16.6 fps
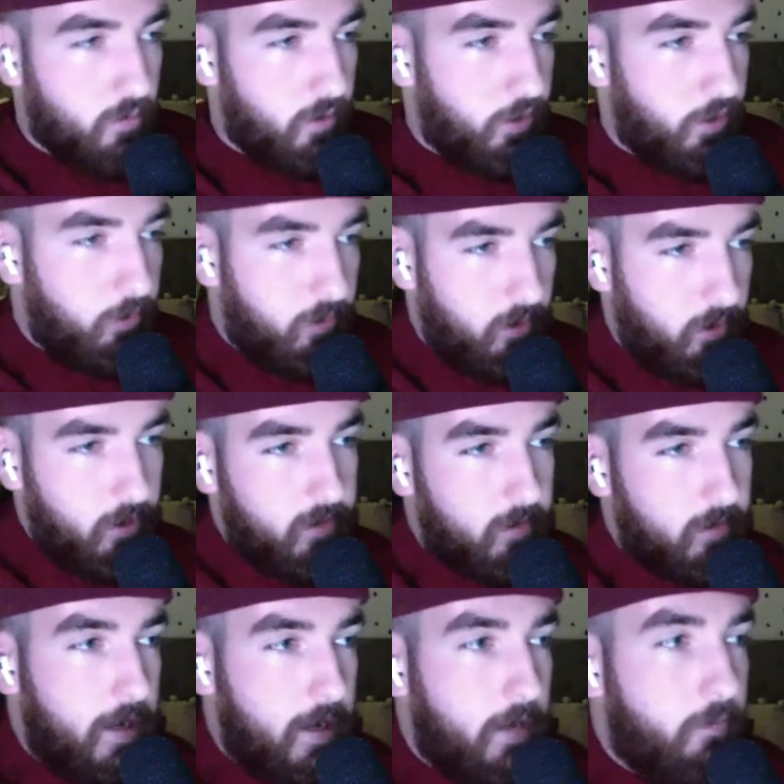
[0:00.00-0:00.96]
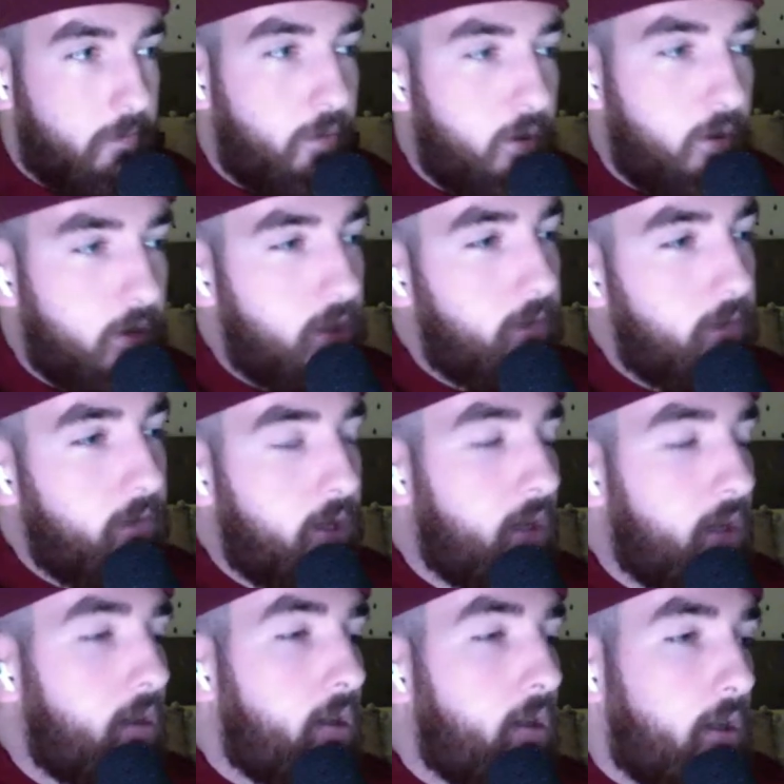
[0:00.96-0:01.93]
open as Milan push for
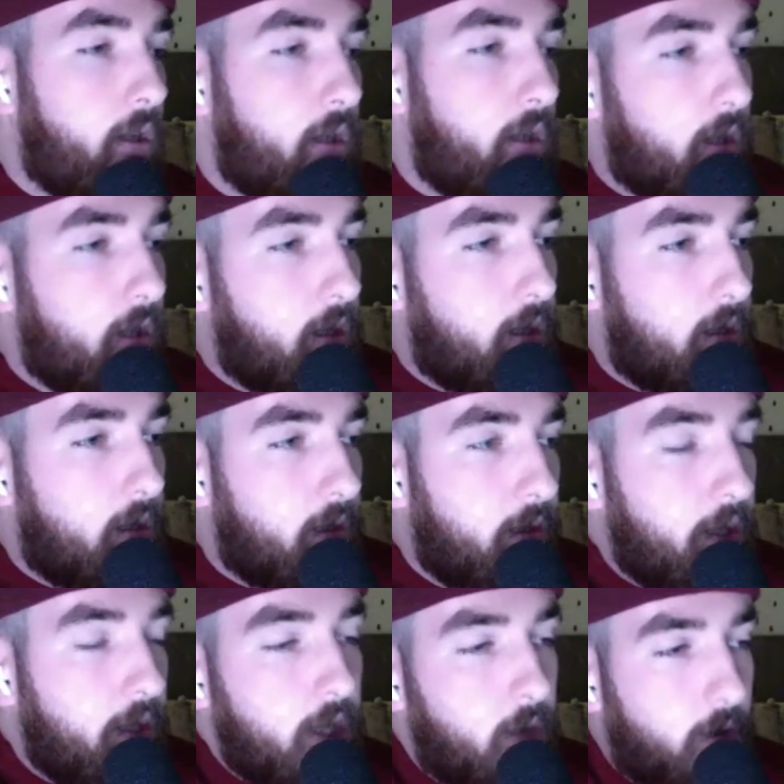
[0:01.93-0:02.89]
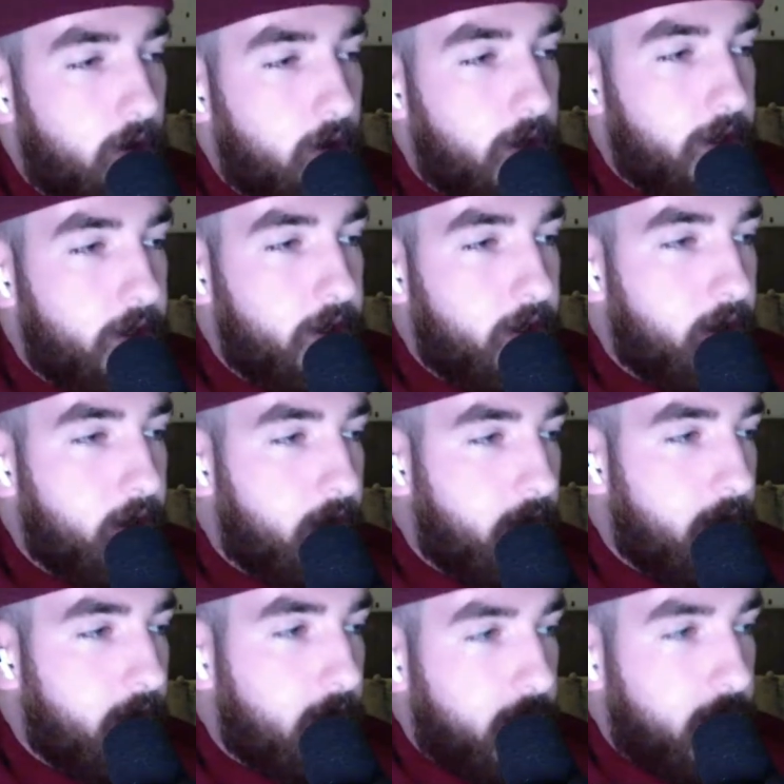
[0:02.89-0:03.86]
the equaliser that they
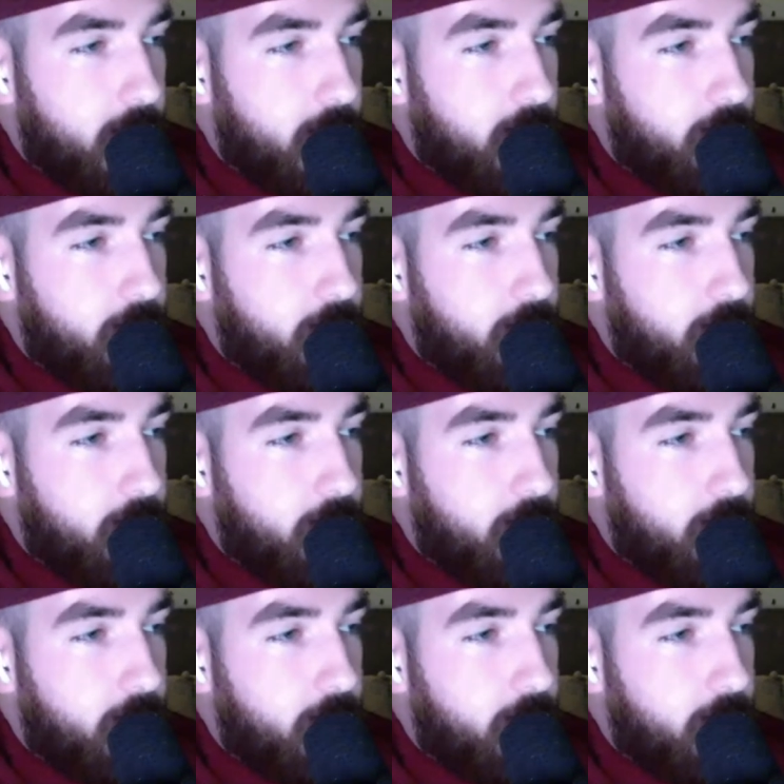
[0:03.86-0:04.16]
need.